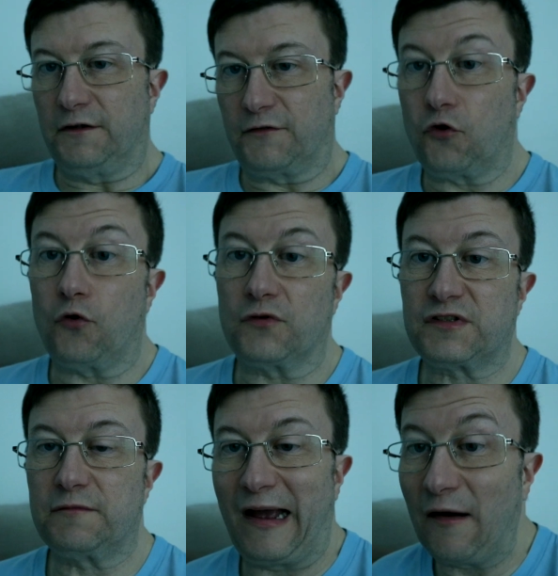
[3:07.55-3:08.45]
of
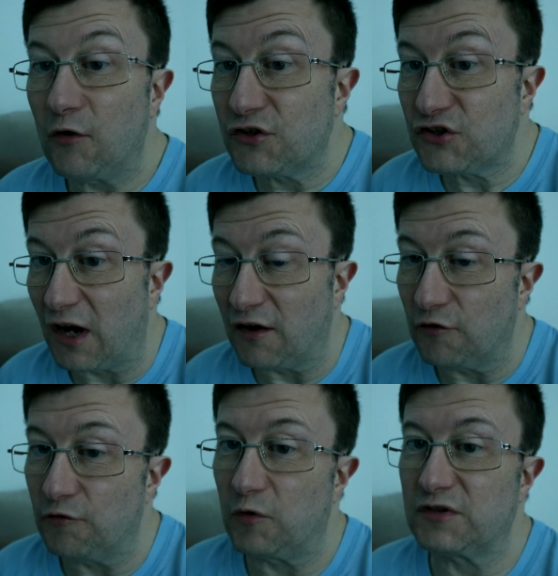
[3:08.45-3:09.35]
course, our
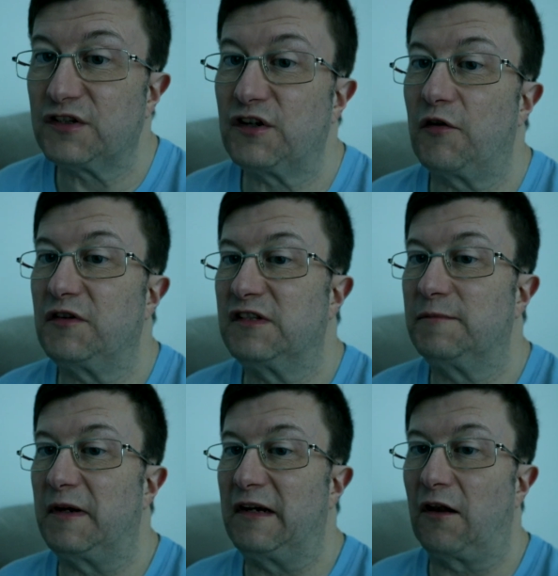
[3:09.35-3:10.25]
channel wasn't going to
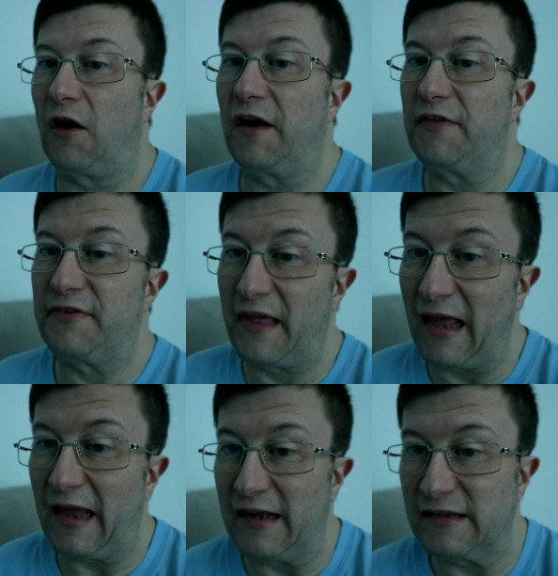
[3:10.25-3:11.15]
be like
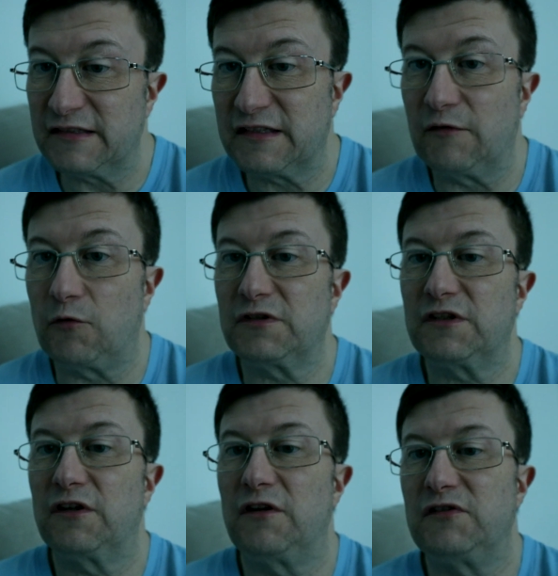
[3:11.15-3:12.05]
theirs. It
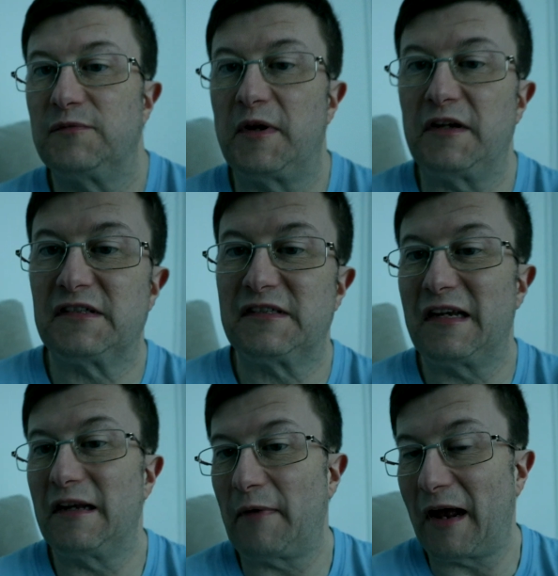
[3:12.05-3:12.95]
wasn't going to be
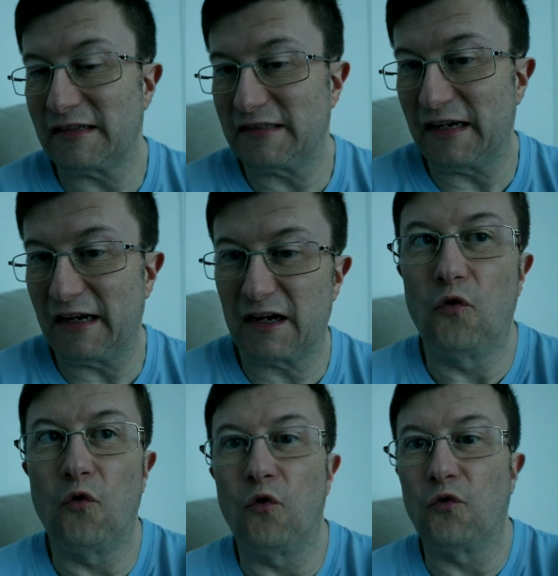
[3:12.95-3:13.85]
cinematic
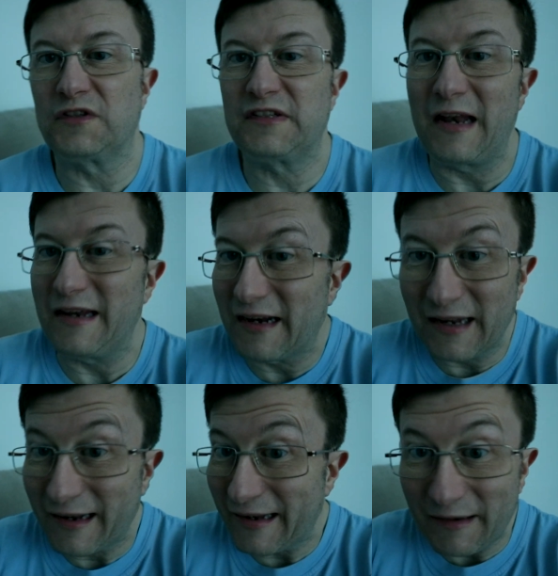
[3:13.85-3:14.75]
or
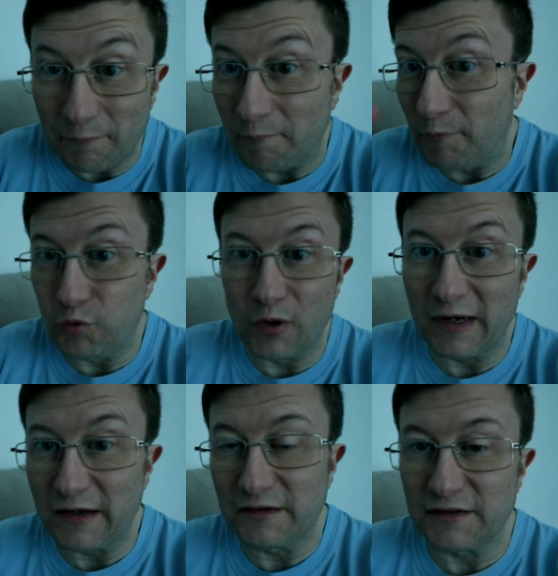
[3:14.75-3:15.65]
technically
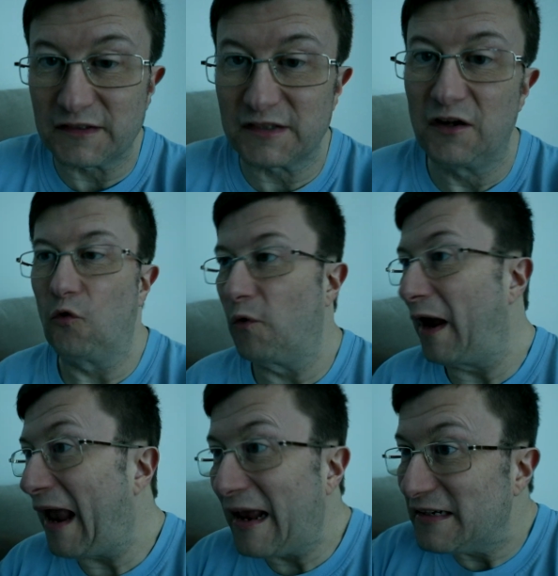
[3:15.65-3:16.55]
brilliant
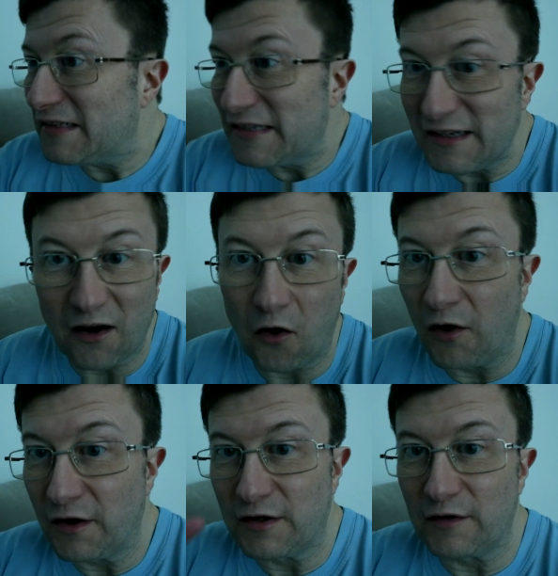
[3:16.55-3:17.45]
or edited
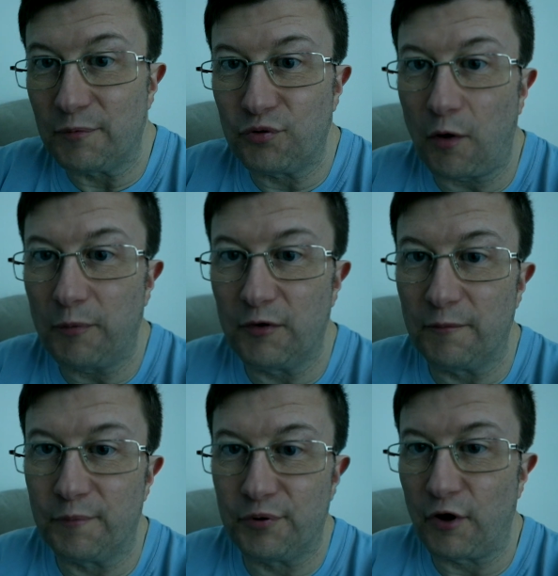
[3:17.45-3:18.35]
like a proper
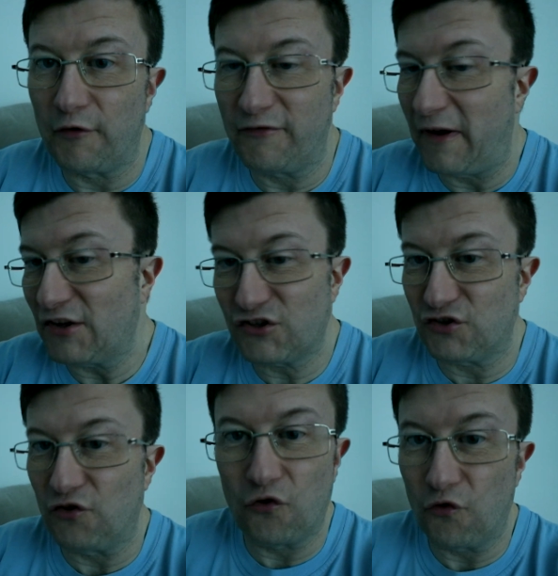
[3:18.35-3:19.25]

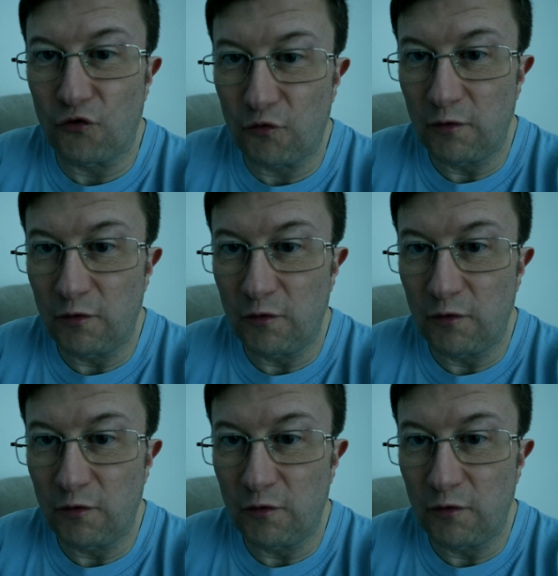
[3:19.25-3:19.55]
professional.